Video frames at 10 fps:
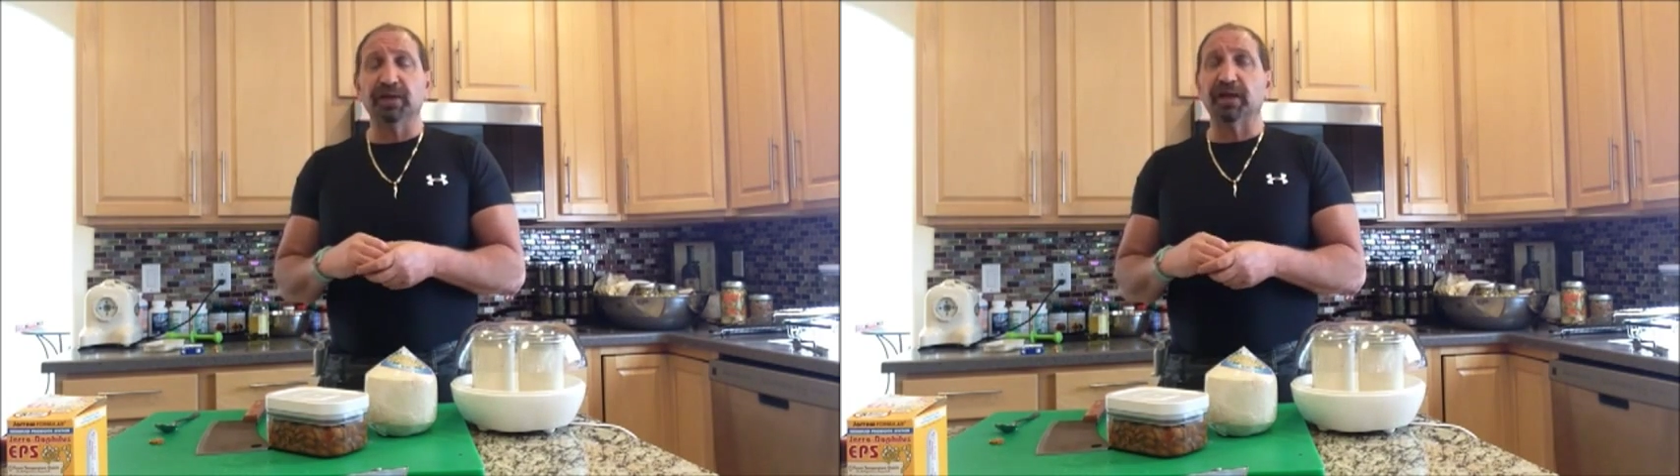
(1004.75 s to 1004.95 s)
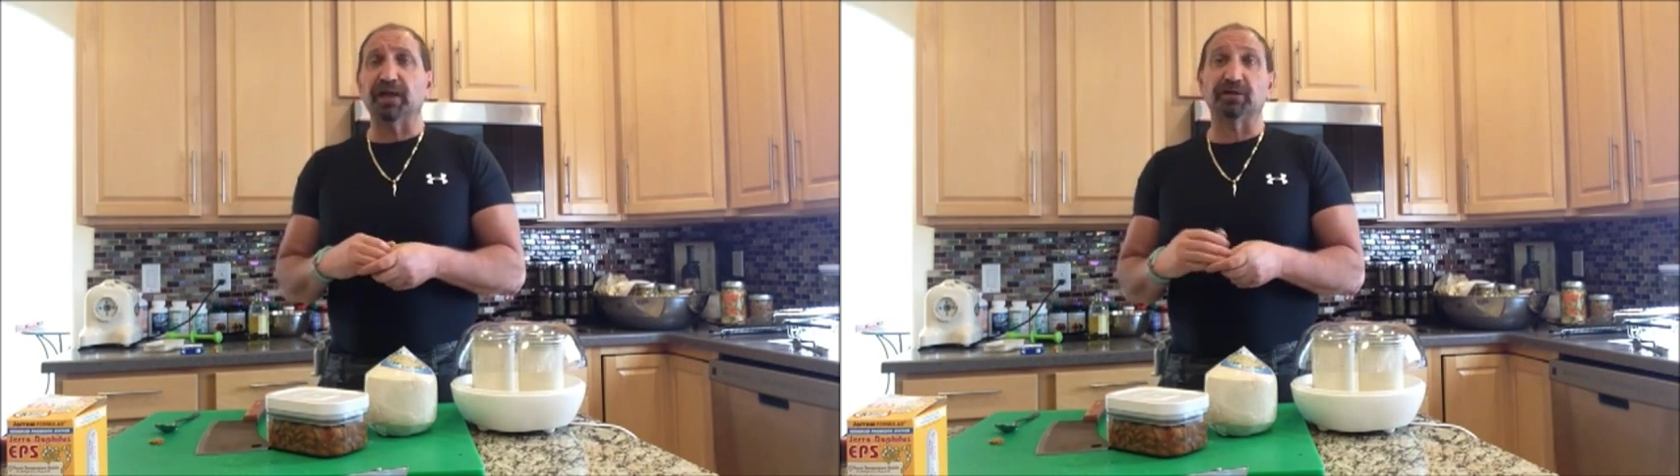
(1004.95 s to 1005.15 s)

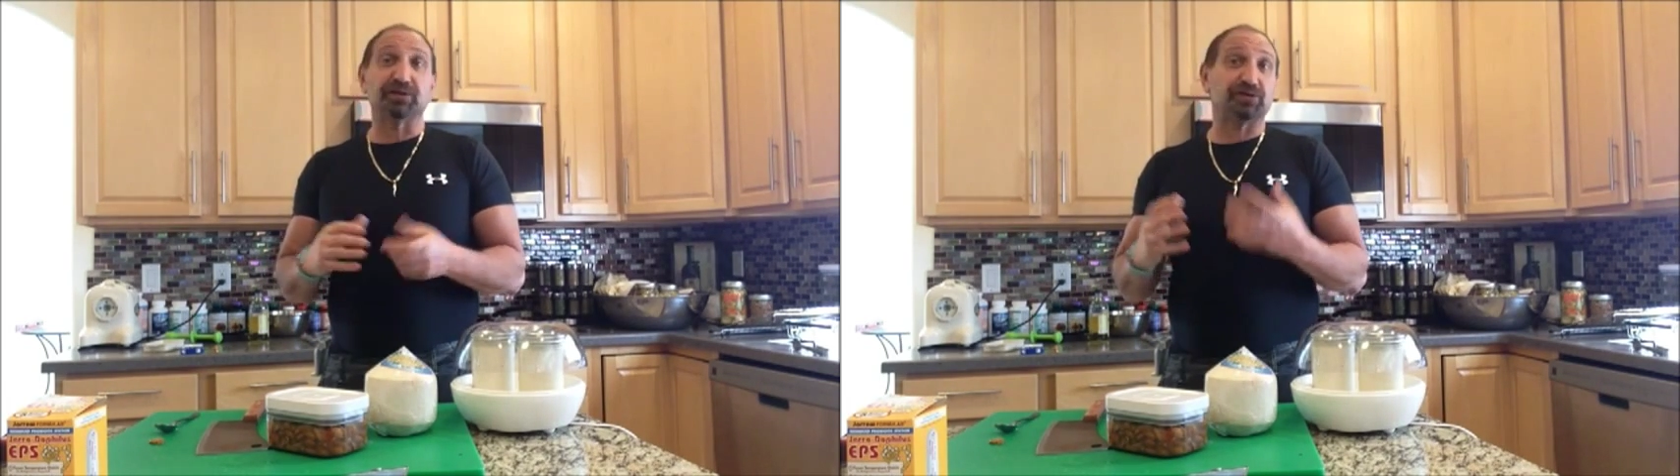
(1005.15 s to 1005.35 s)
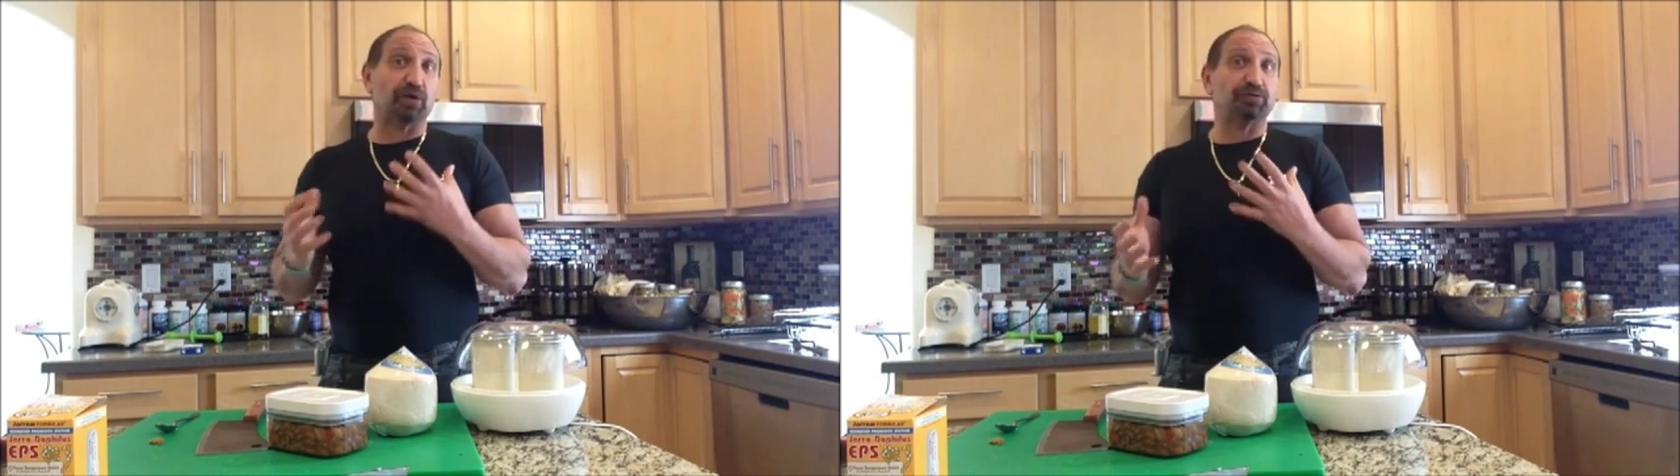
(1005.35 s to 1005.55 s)
You know,
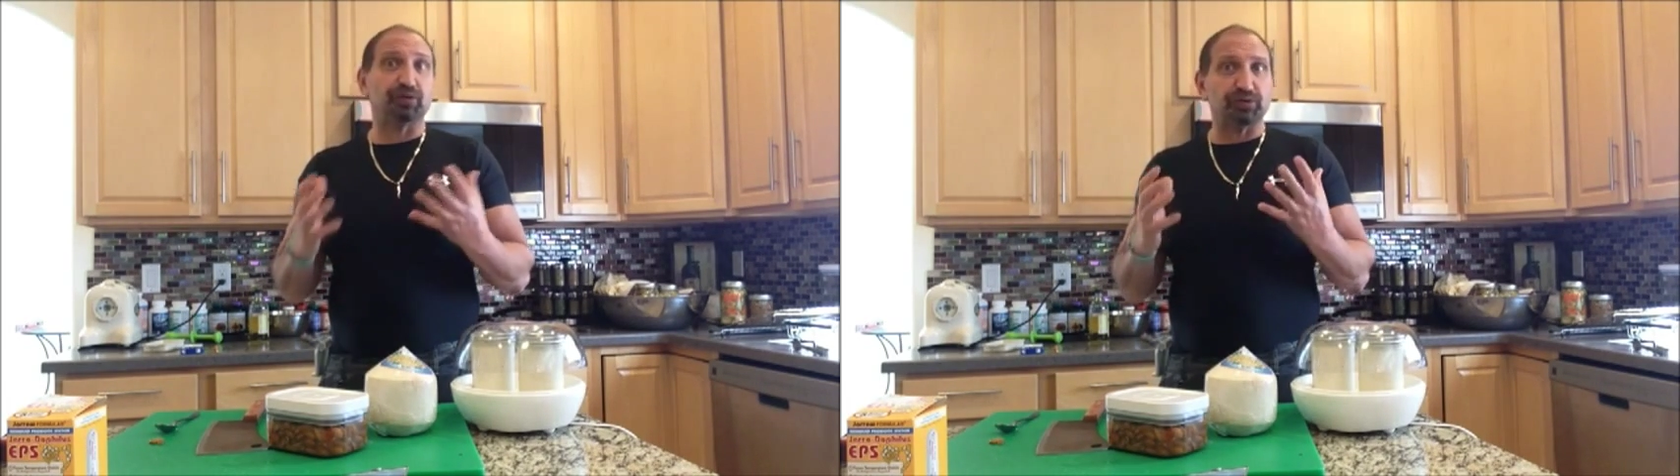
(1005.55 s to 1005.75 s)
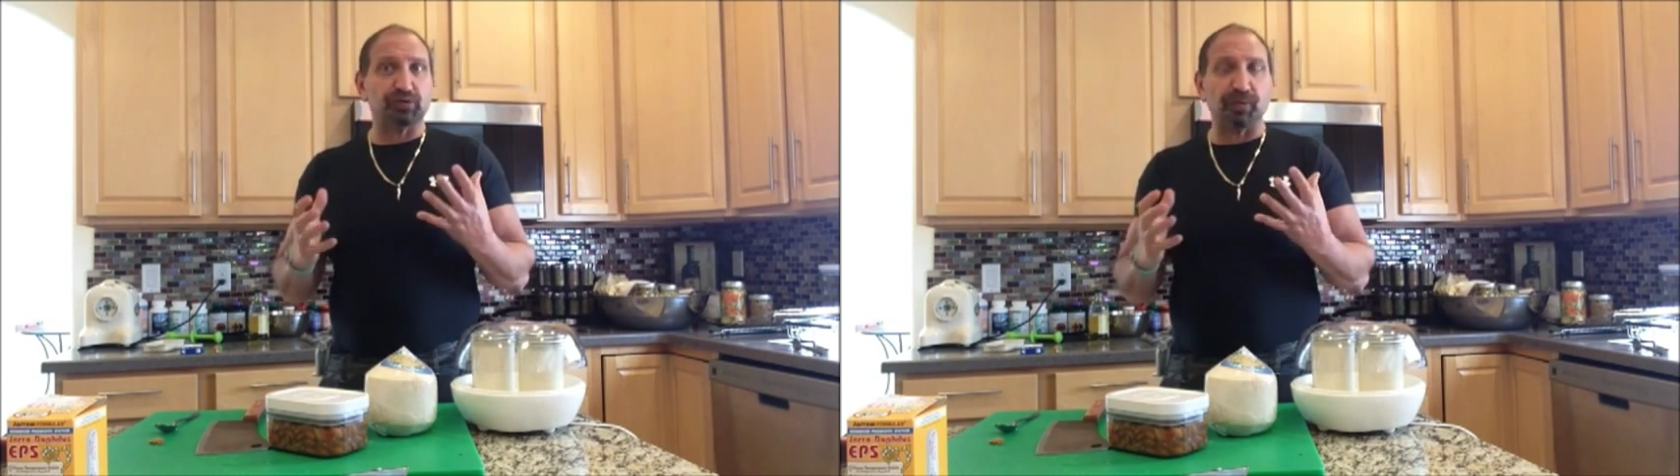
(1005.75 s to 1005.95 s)
just don't
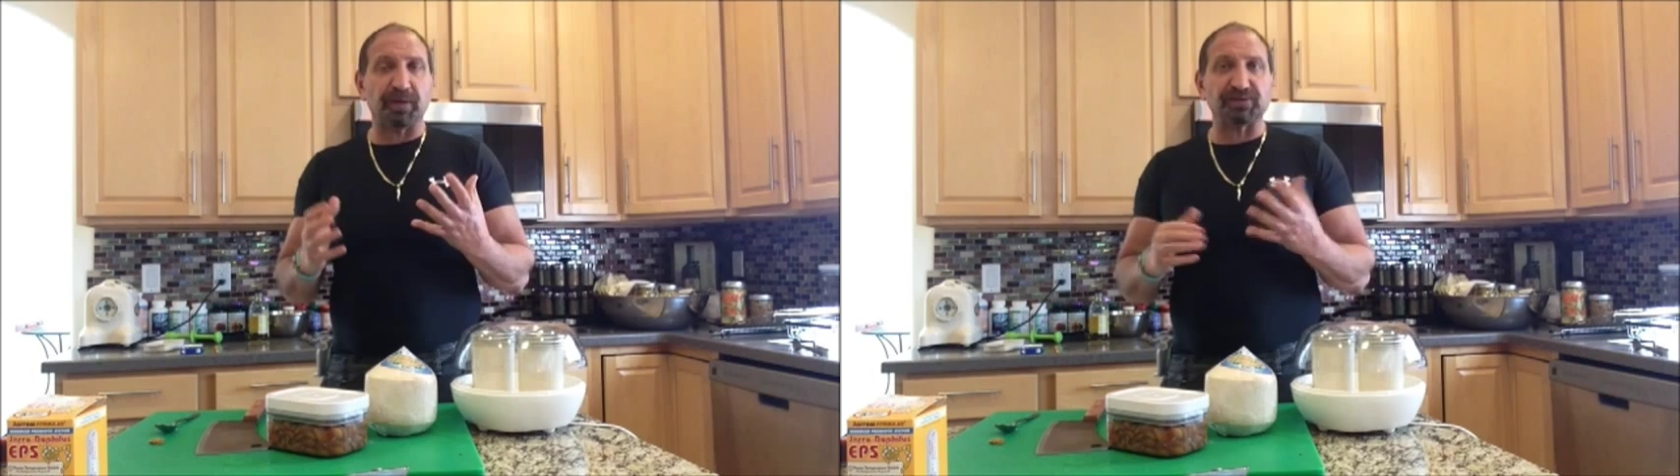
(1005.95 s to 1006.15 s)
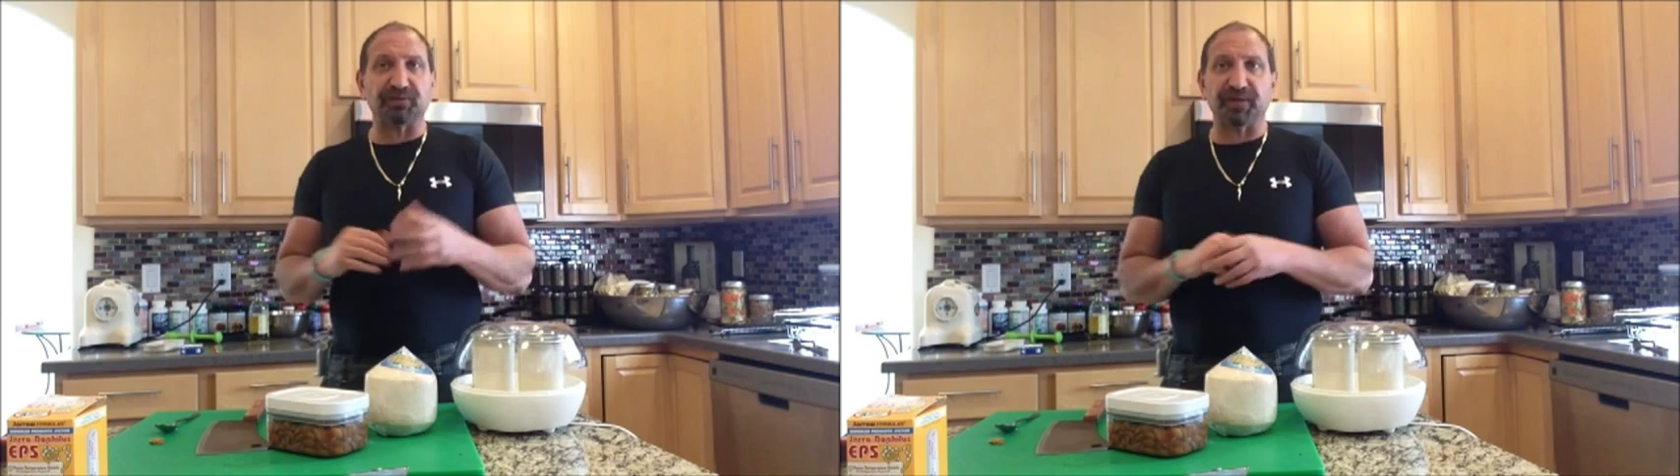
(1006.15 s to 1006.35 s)
juice too
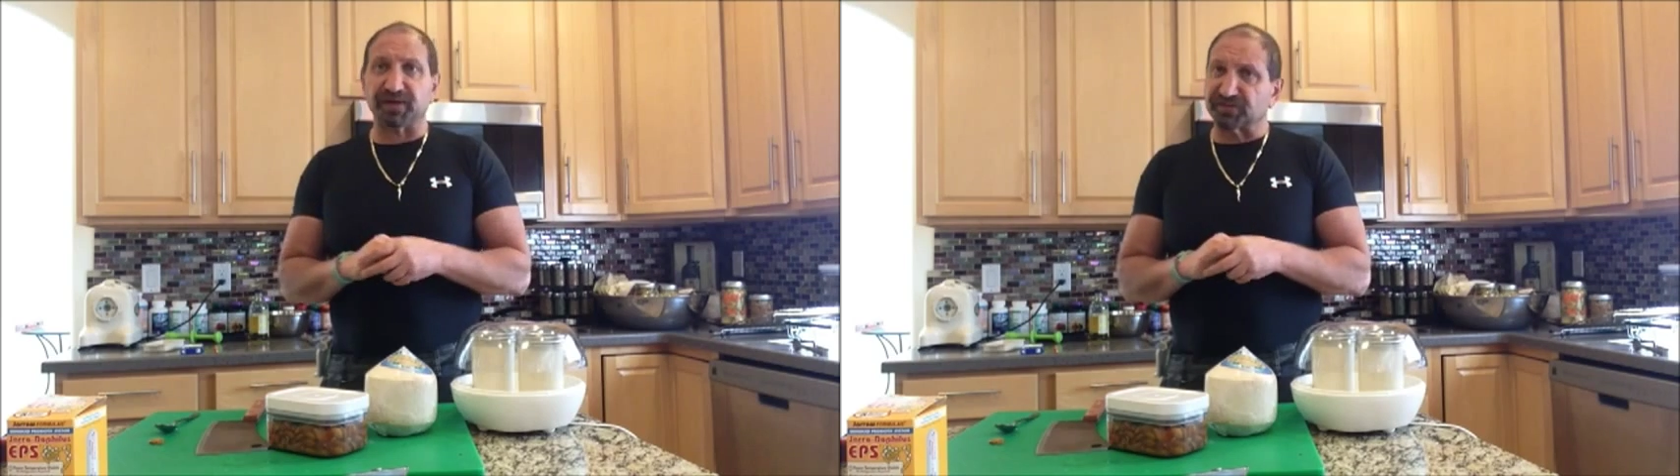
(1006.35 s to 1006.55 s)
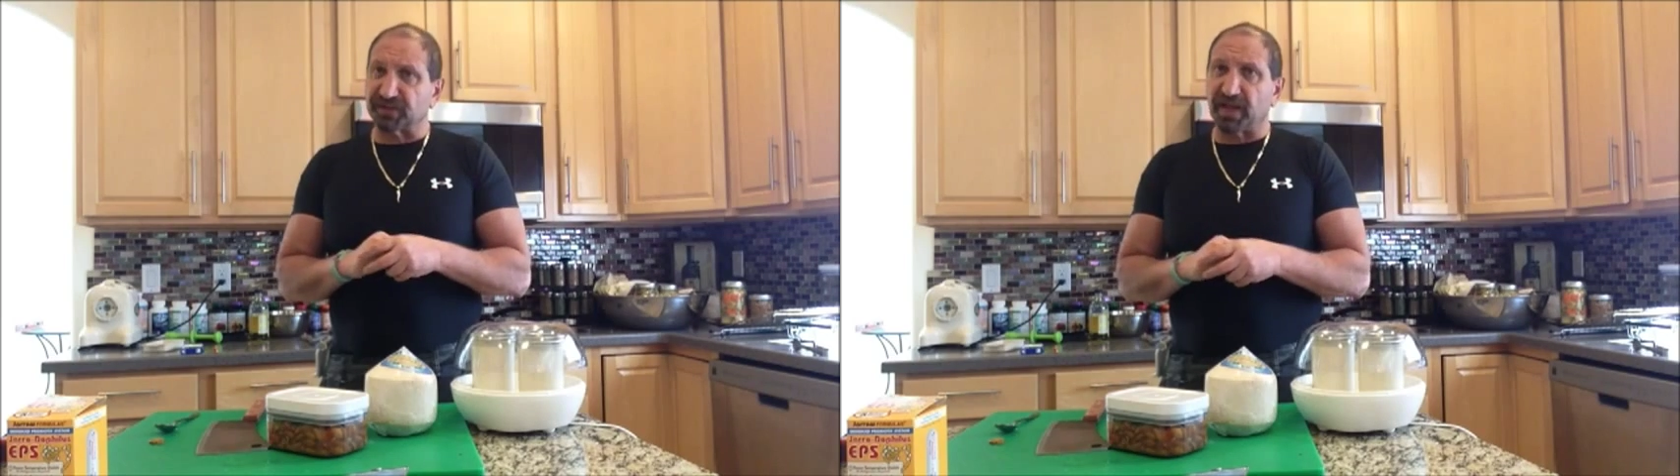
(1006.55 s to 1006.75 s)
much of it
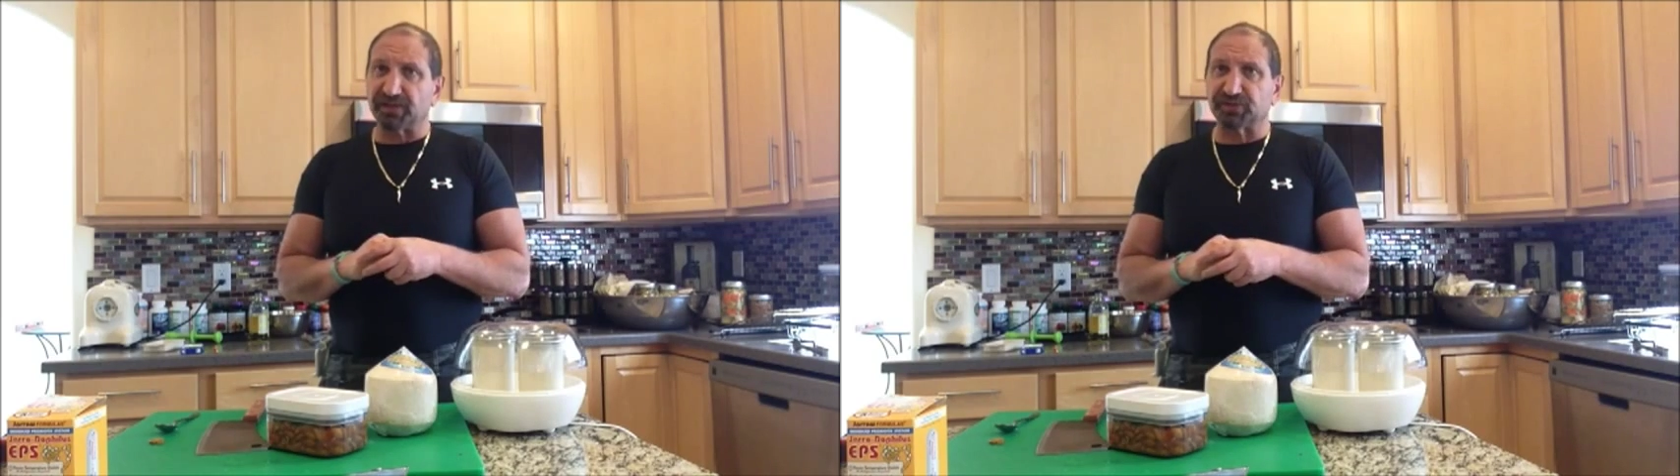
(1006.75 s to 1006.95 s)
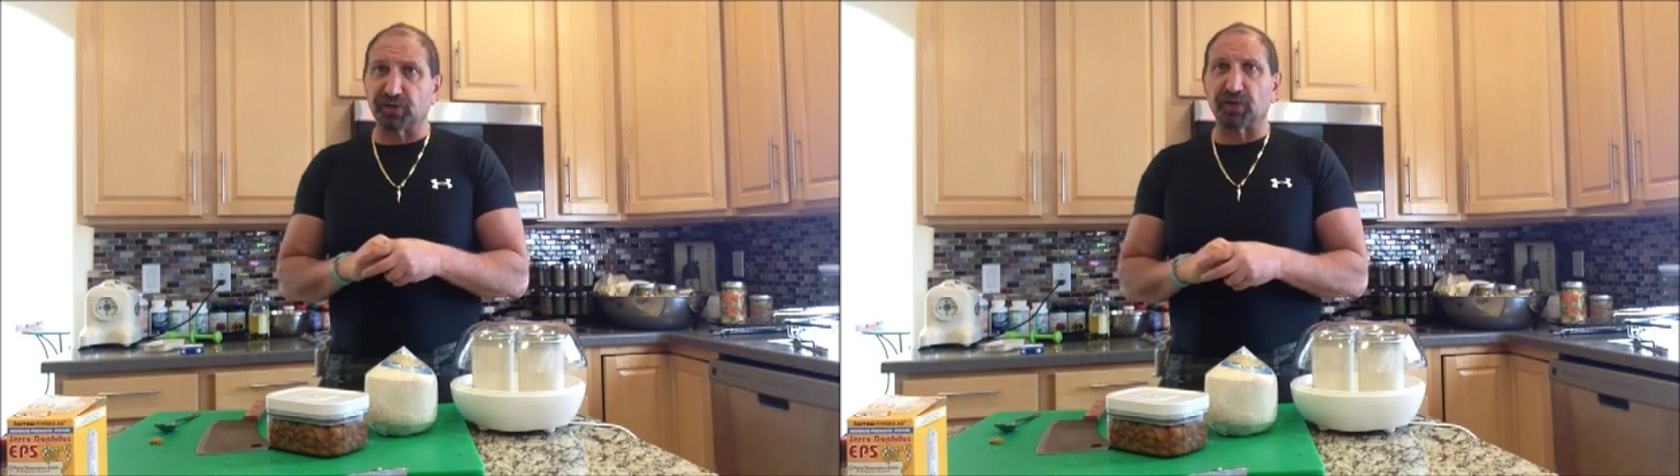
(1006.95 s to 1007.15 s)
because there's a lot of
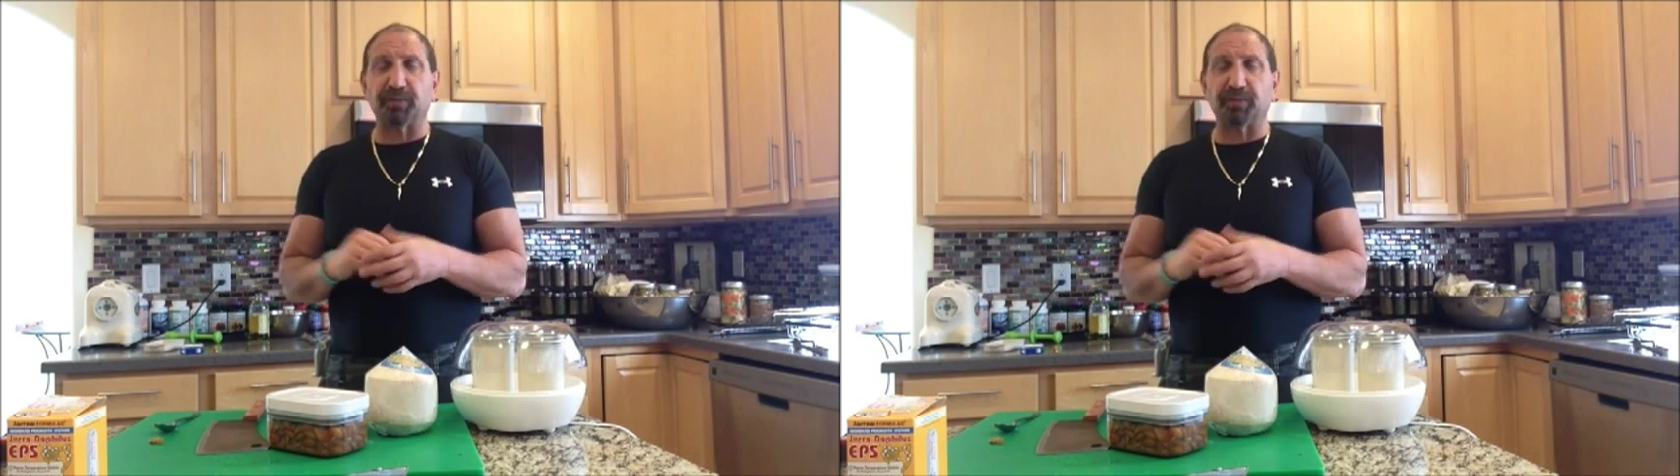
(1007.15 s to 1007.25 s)
sugar,